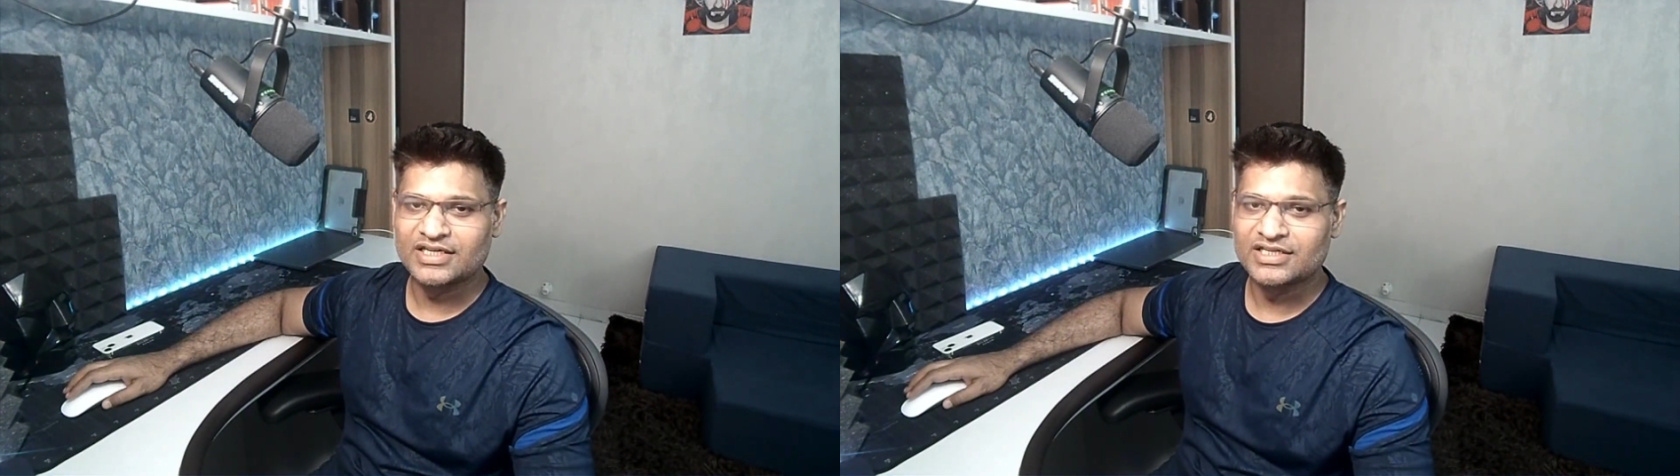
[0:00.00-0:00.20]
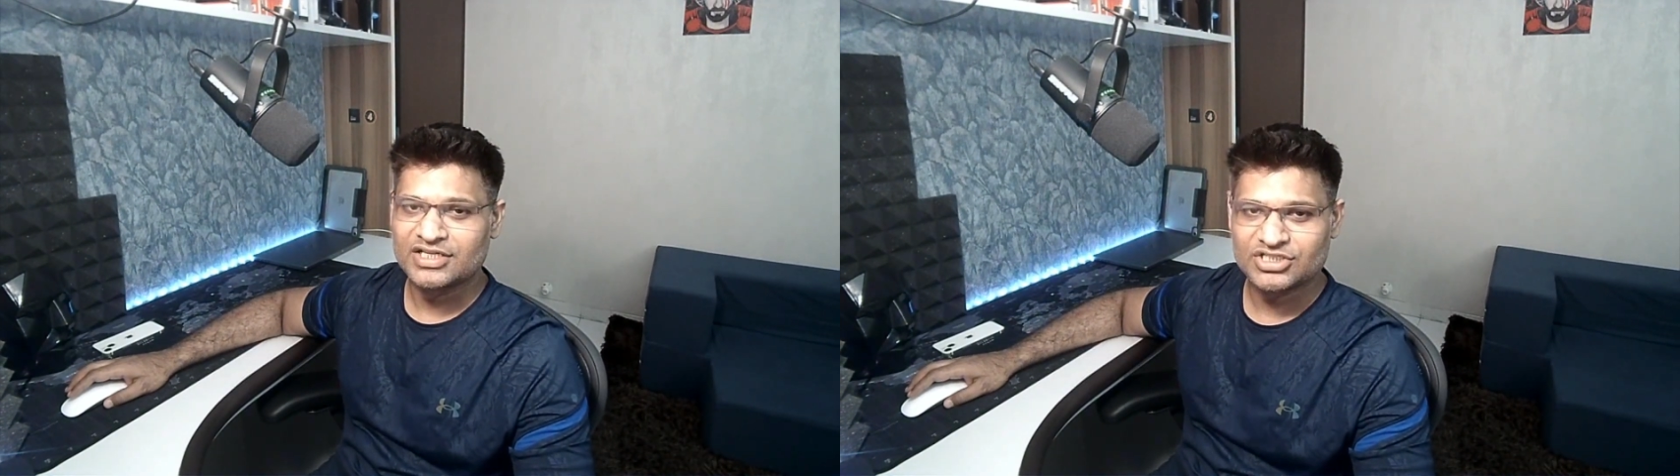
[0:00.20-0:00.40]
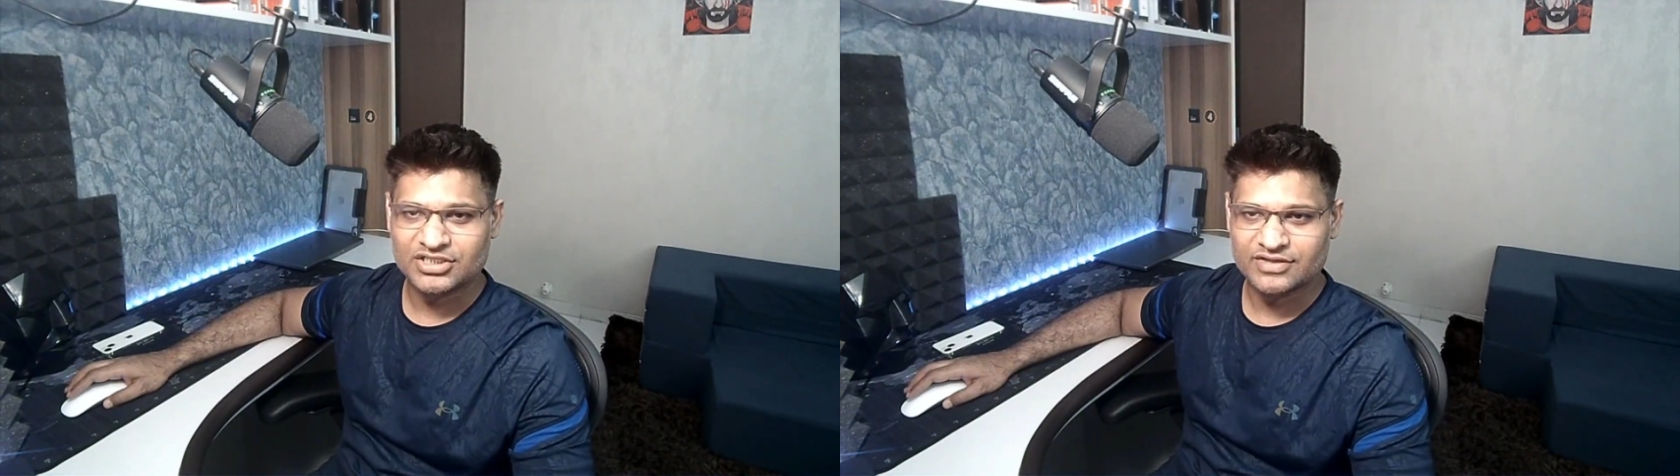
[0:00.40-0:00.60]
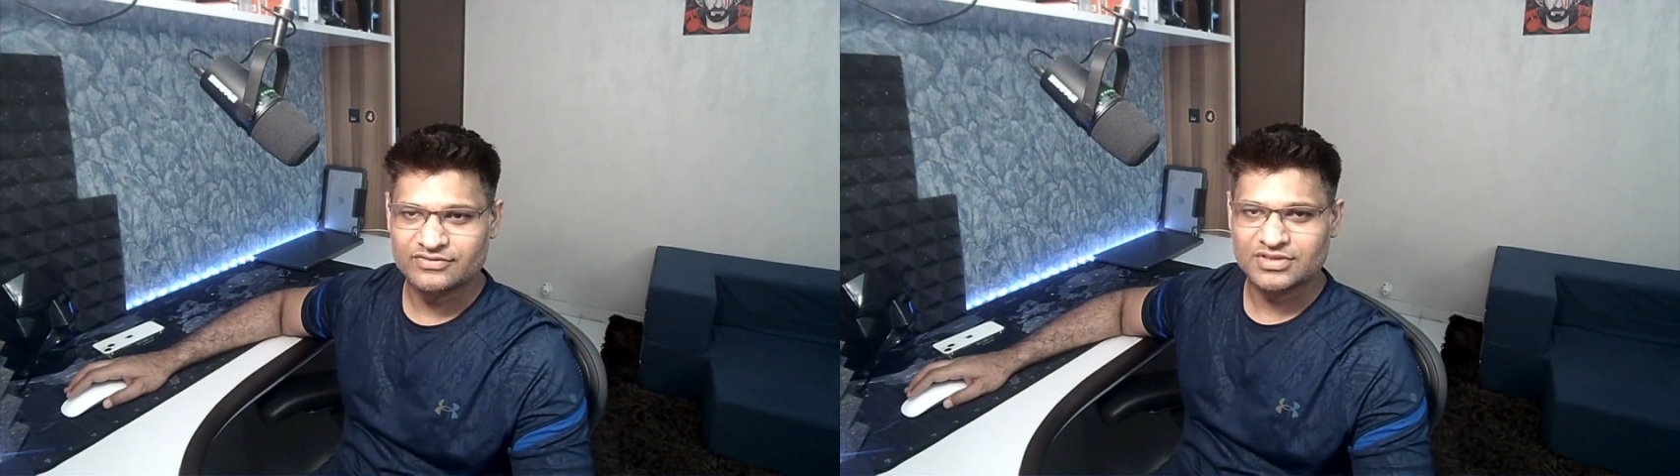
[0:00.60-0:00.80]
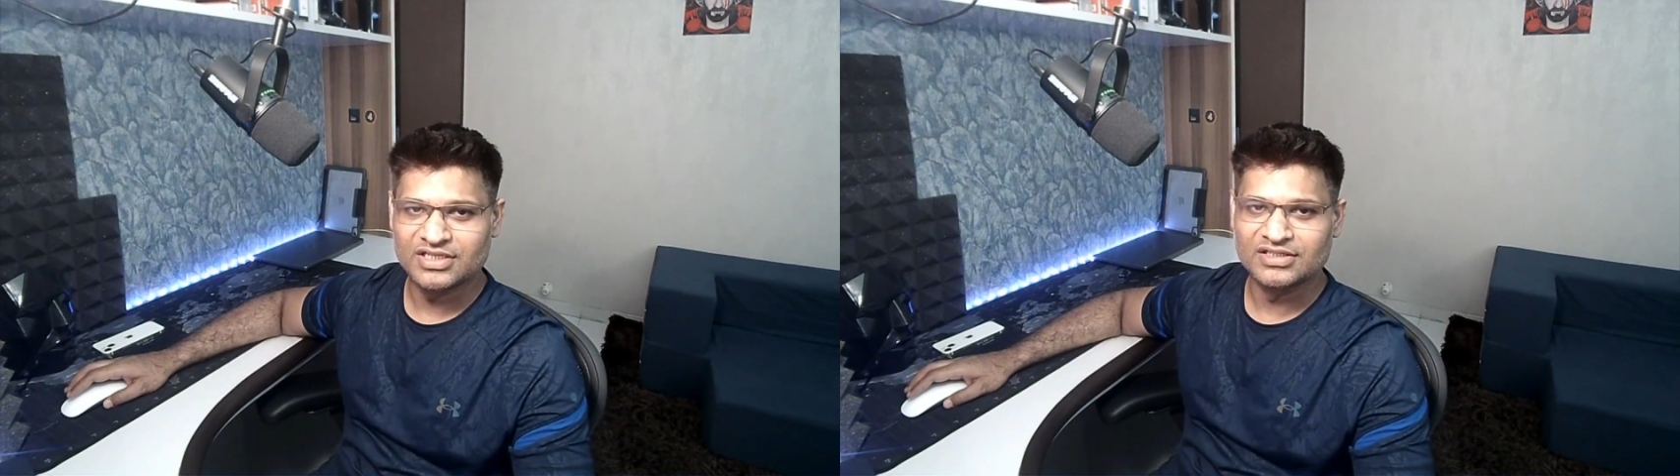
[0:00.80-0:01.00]

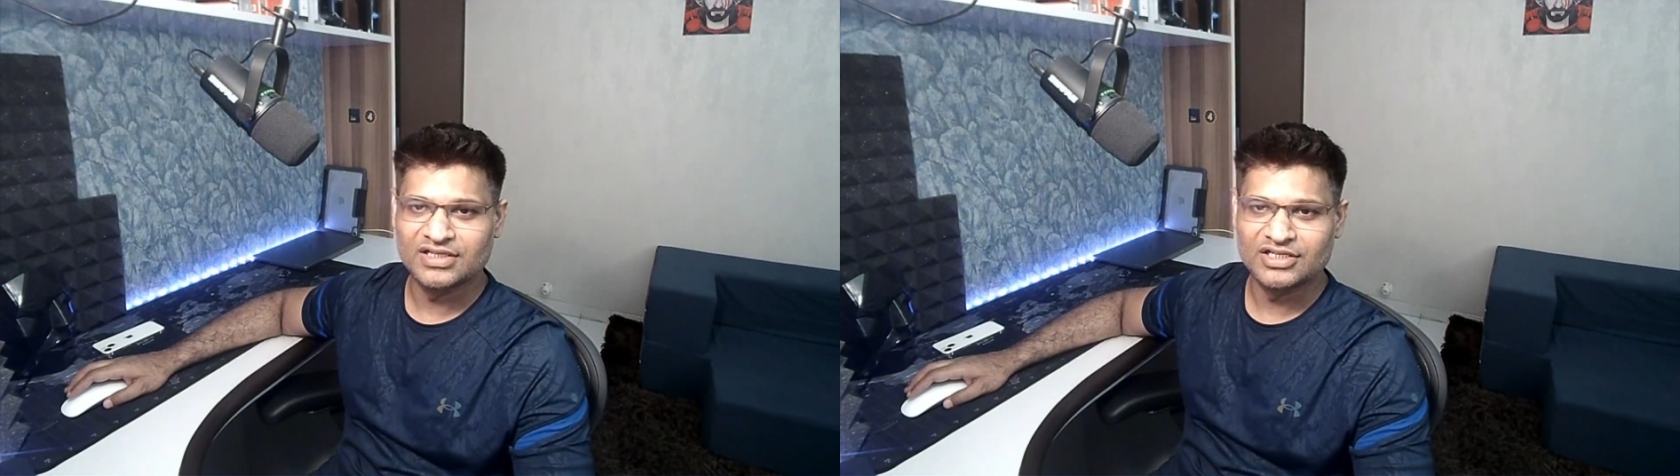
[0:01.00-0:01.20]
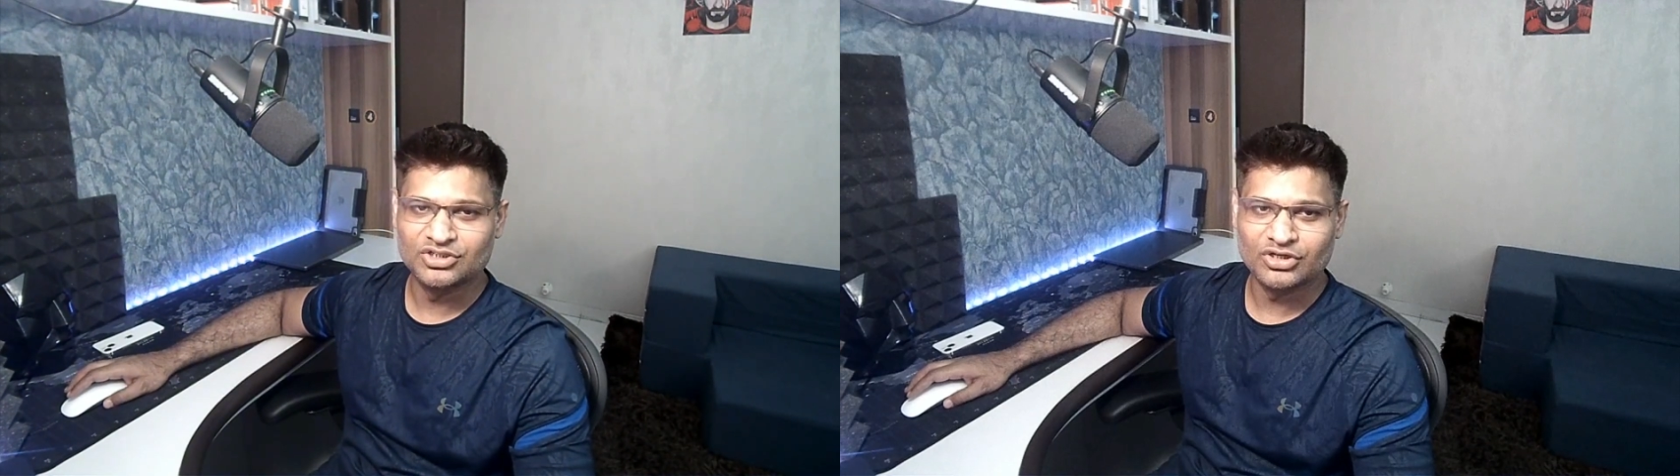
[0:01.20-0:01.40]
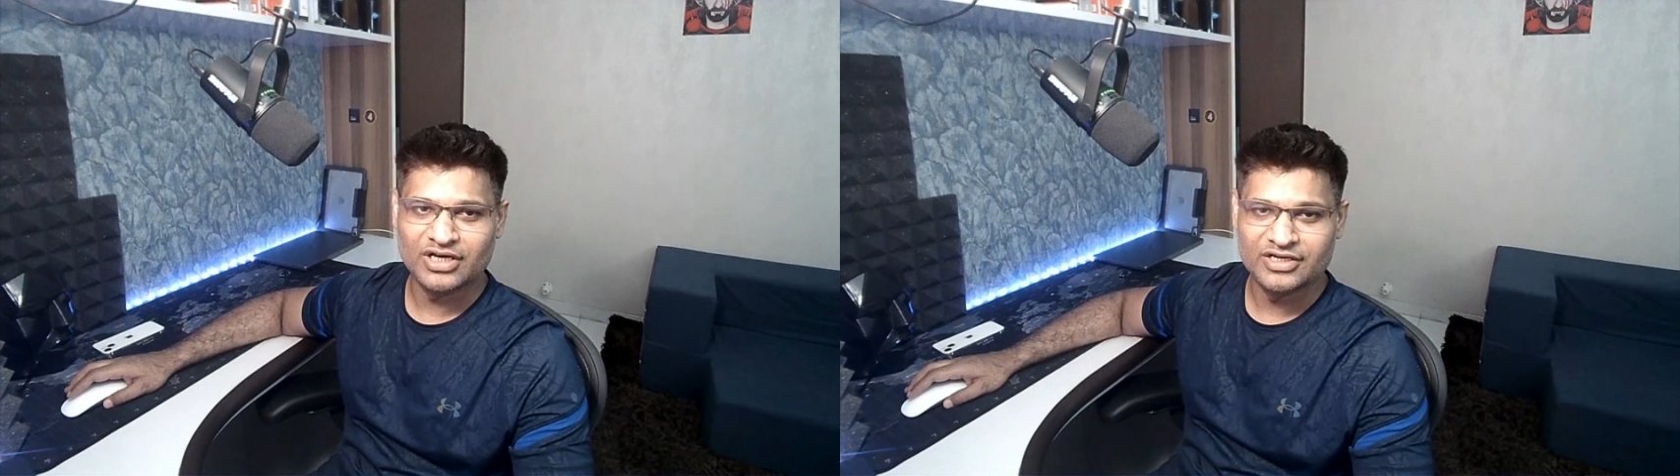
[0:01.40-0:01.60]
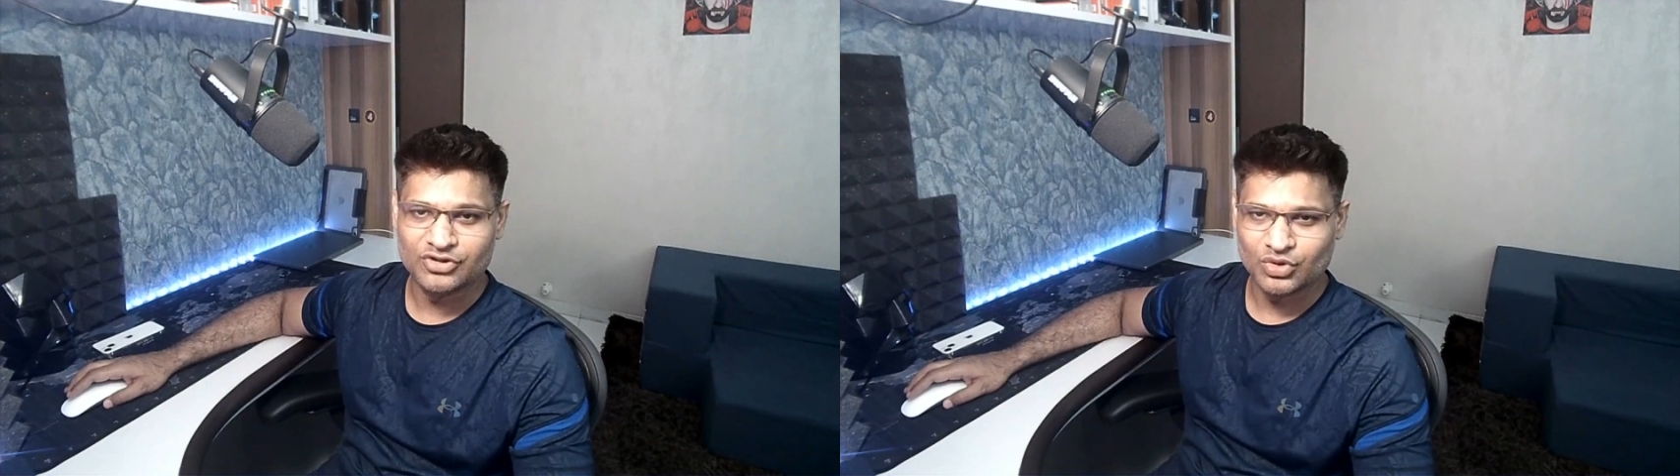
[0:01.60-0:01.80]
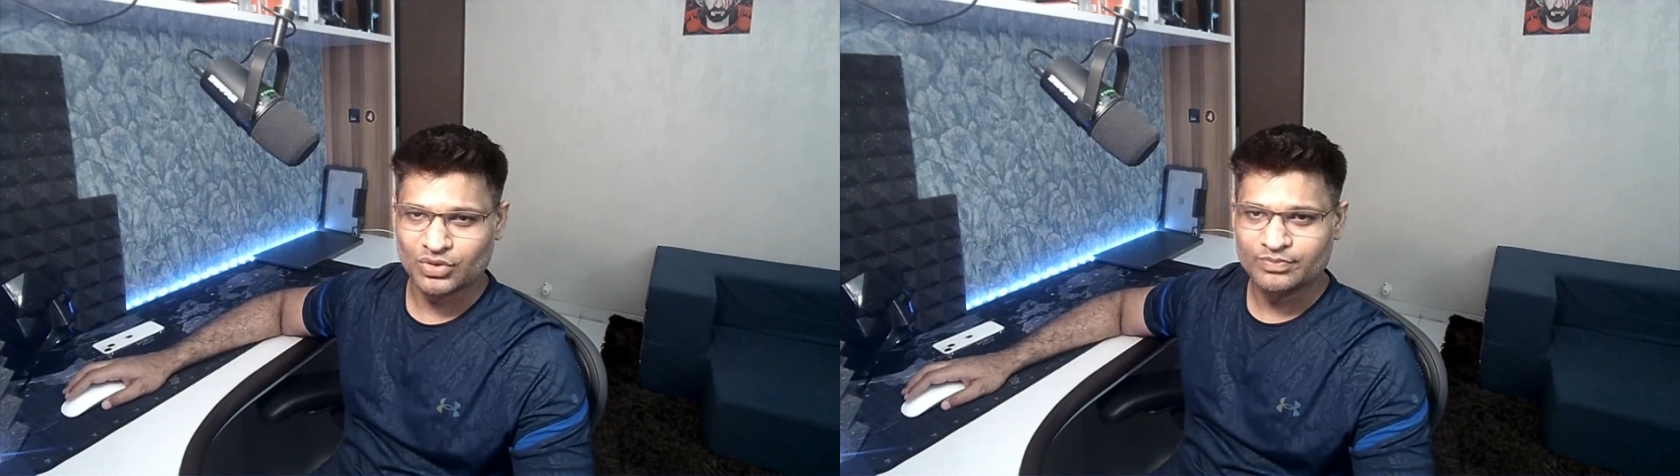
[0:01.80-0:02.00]
initiatives in, in your
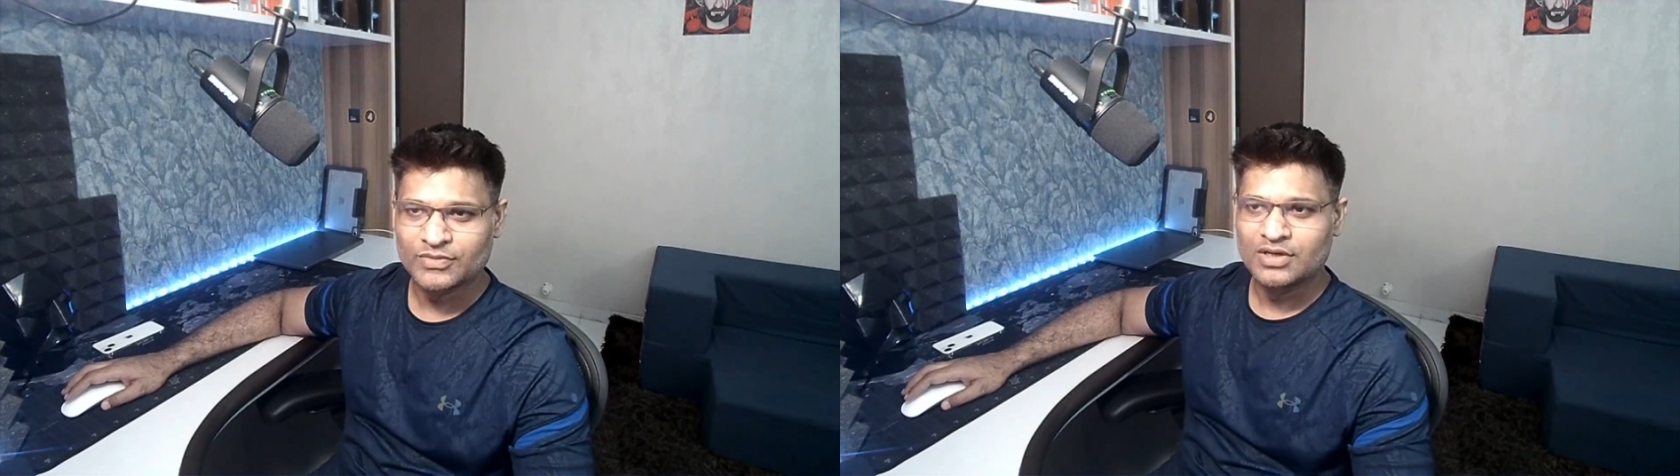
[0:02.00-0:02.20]
current role.